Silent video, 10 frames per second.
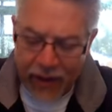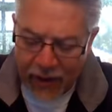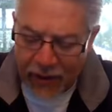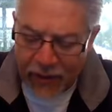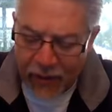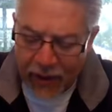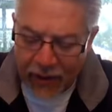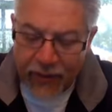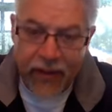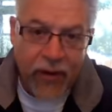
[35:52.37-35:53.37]
and
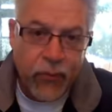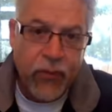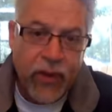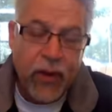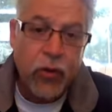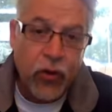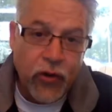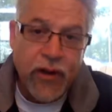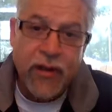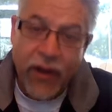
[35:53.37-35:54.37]
and they were they were
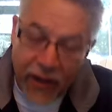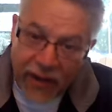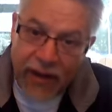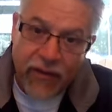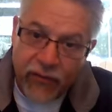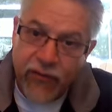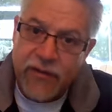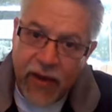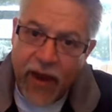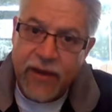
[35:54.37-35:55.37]
looking again for the
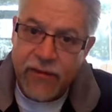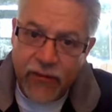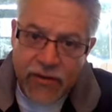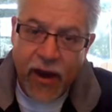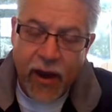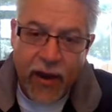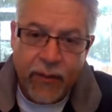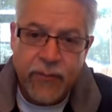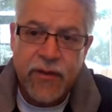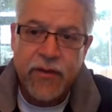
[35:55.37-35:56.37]
signs of the
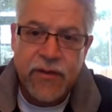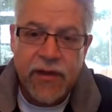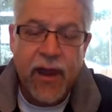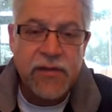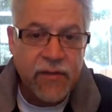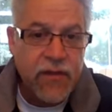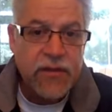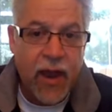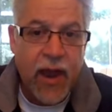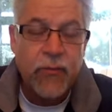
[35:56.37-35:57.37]
times and the signs of the
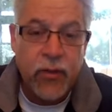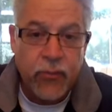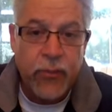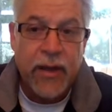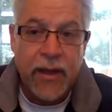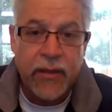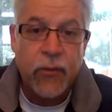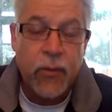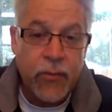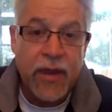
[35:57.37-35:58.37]
time would be
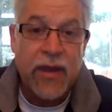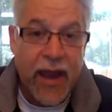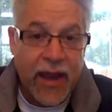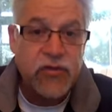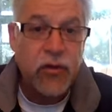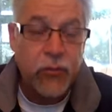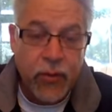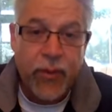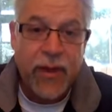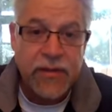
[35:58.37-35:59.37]
there would be a national
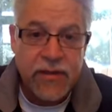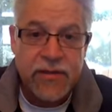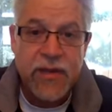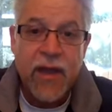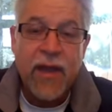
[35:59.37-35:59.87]
repentance